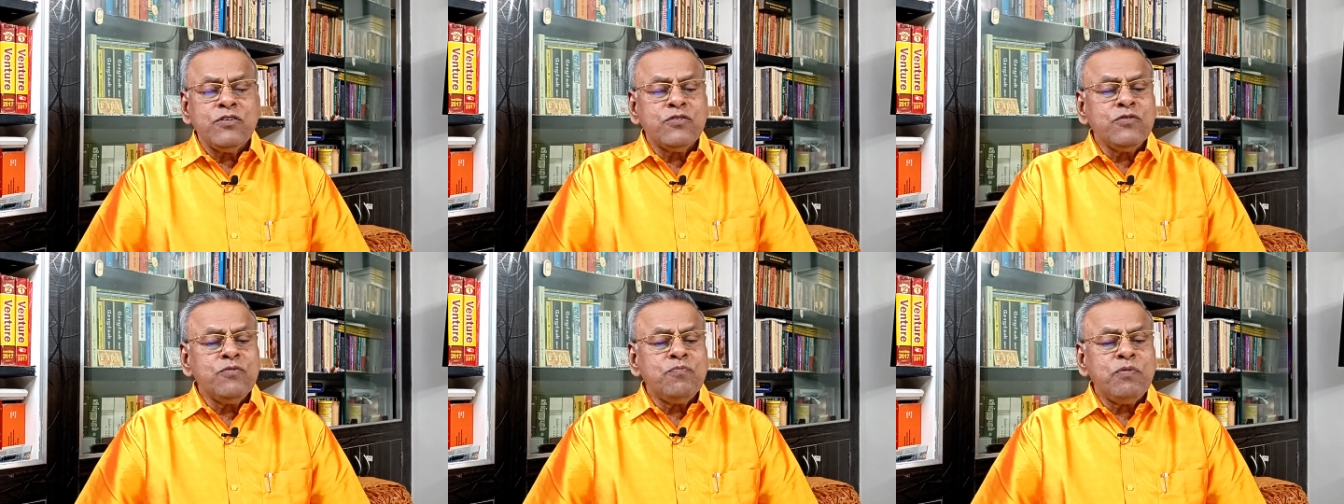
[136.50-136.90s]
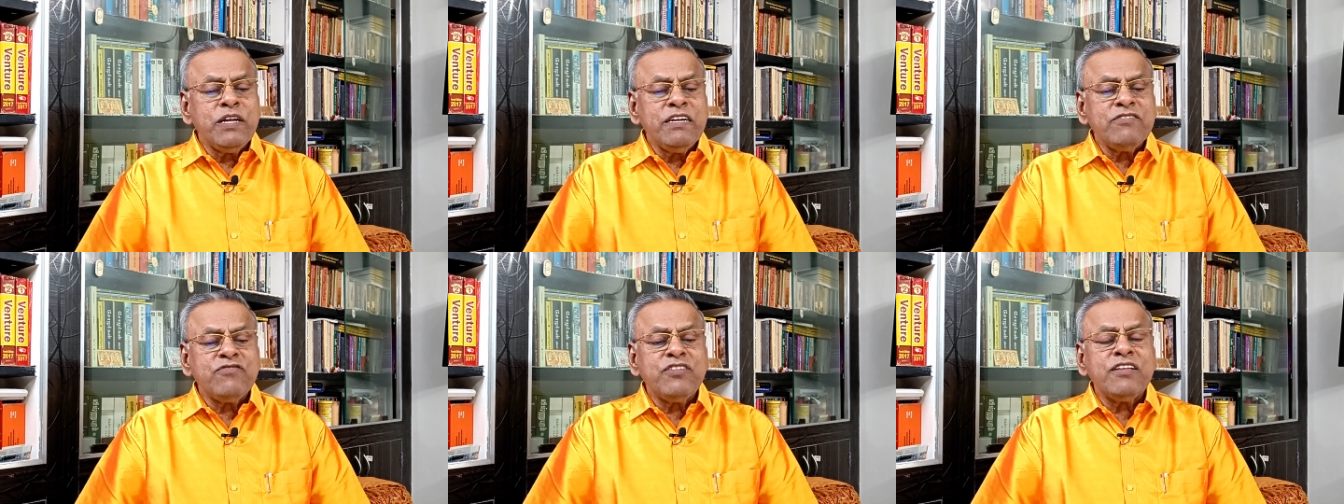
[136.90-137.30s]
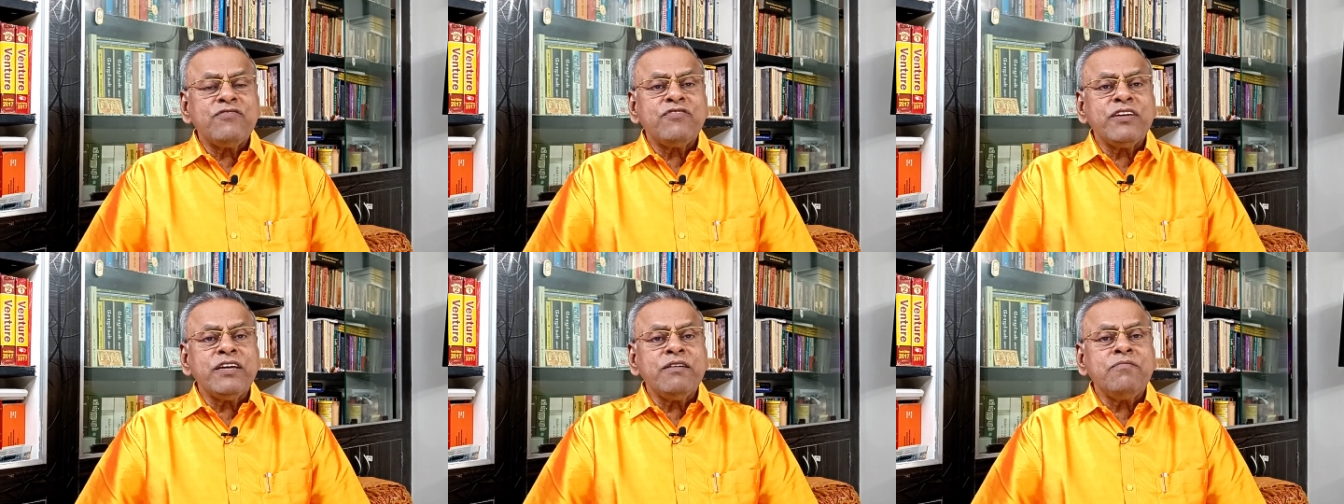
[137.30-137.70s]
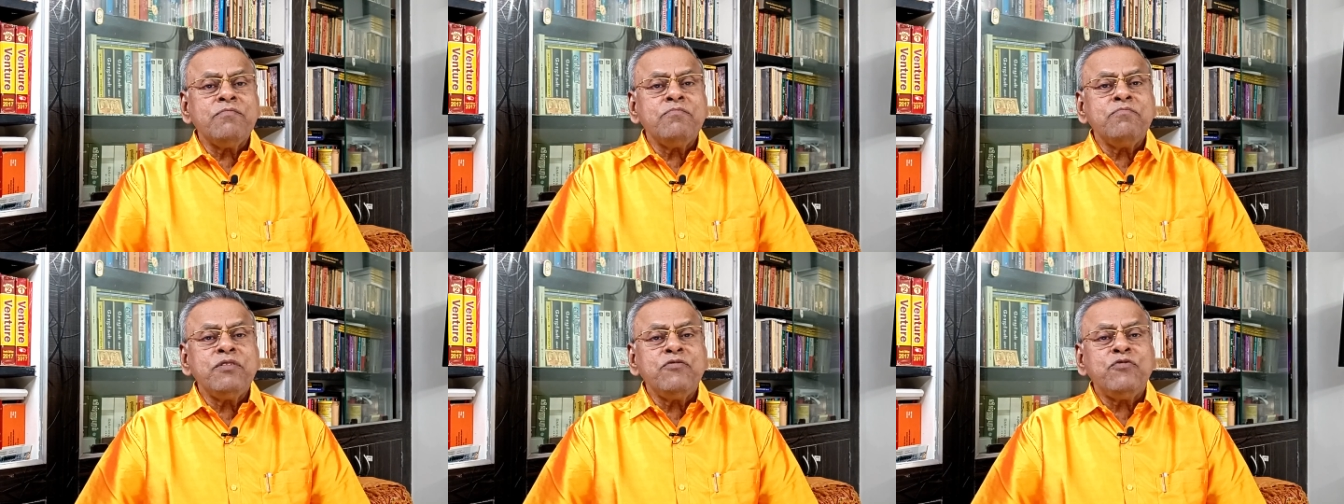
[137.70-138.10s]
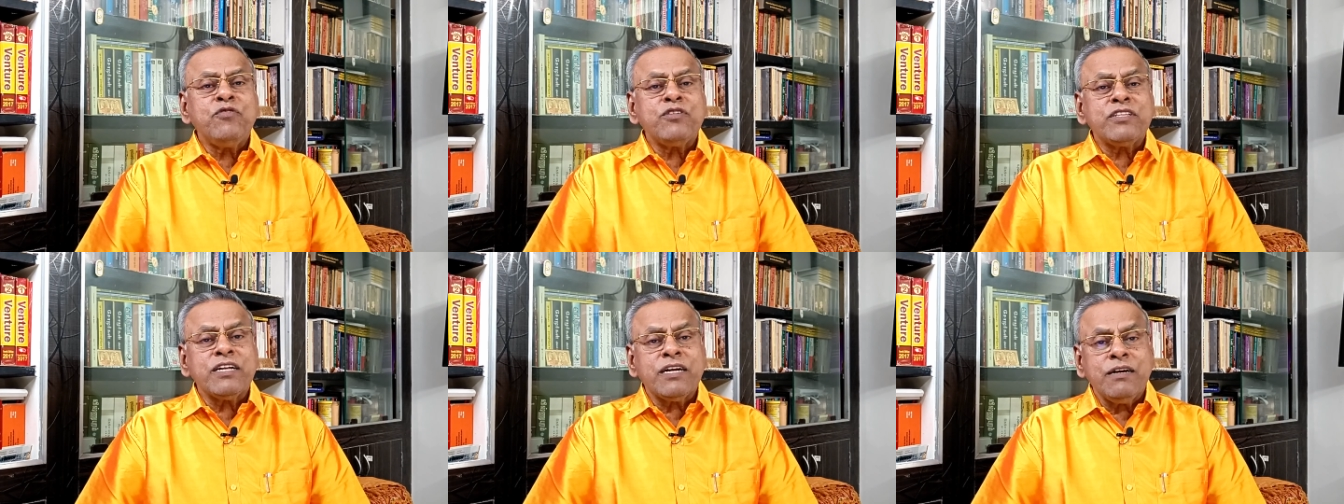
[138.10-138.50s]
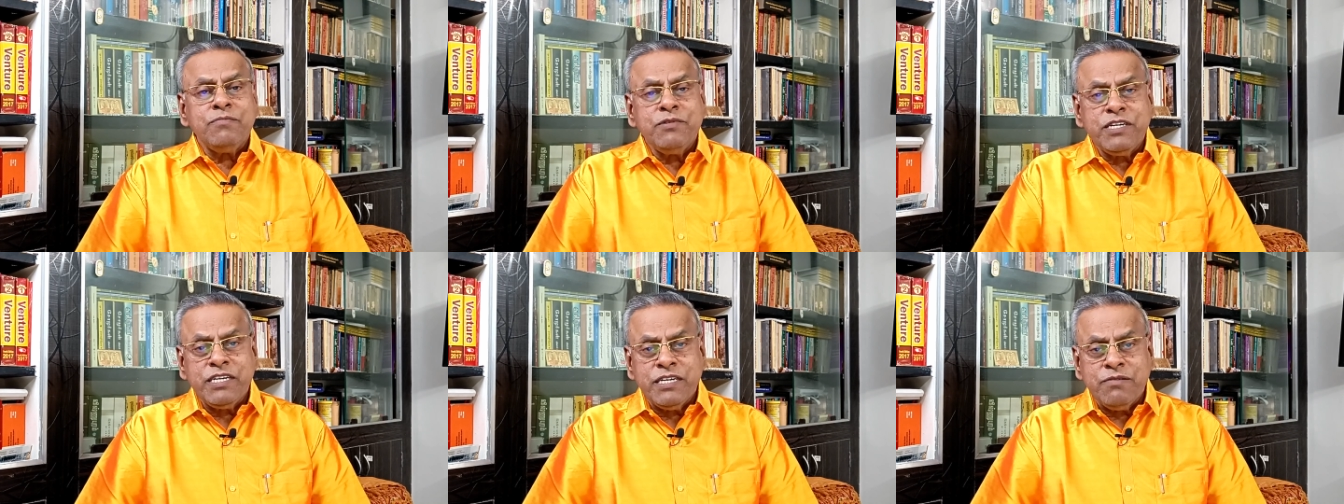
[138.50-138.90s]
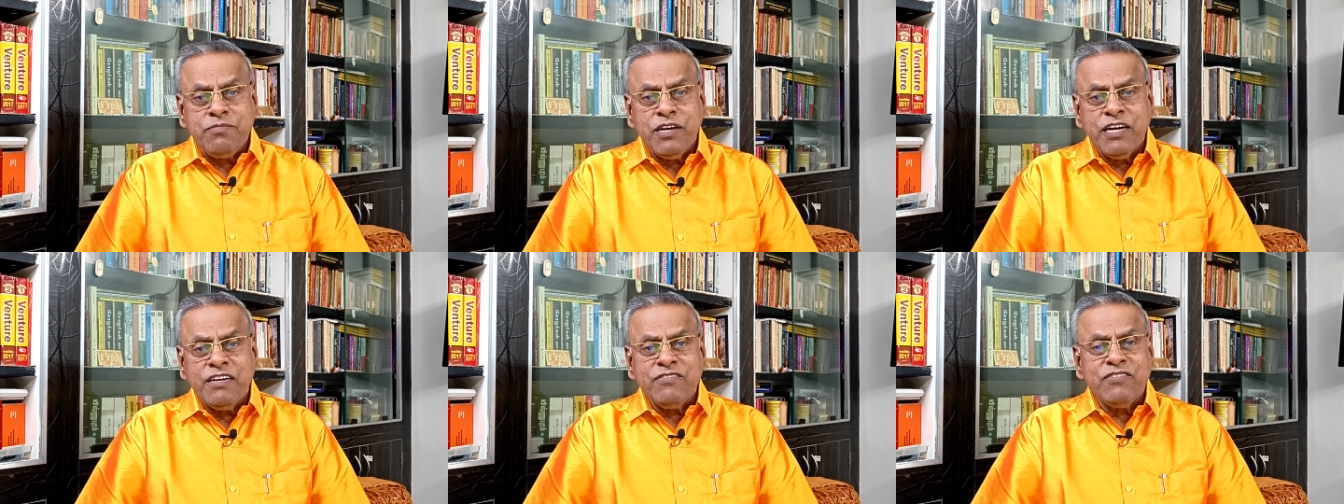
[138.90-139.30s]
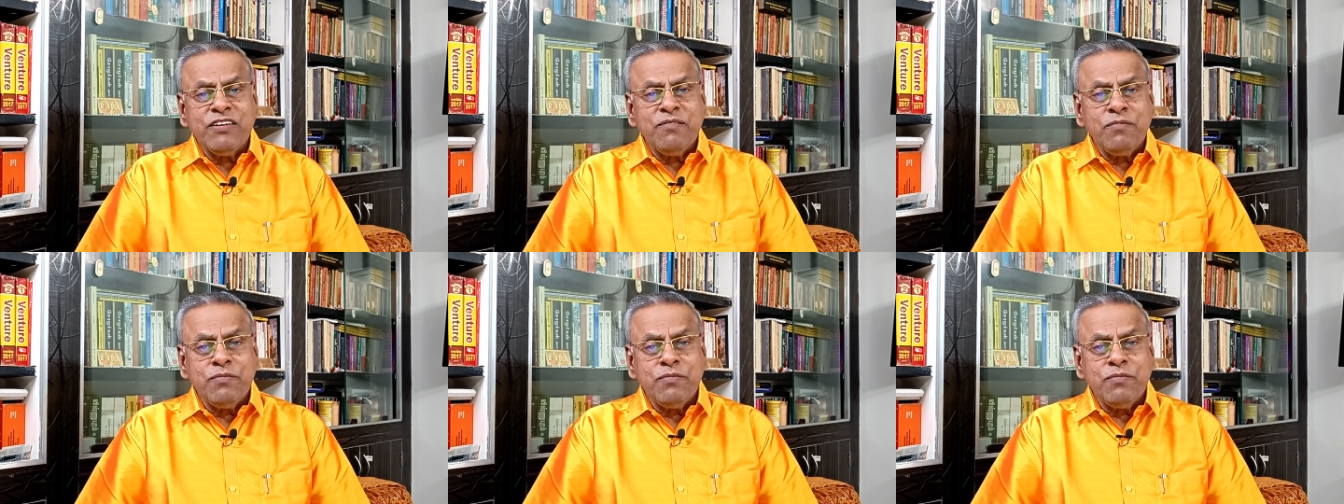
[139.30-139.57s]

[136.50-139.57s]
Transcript: to place the same before the committee because a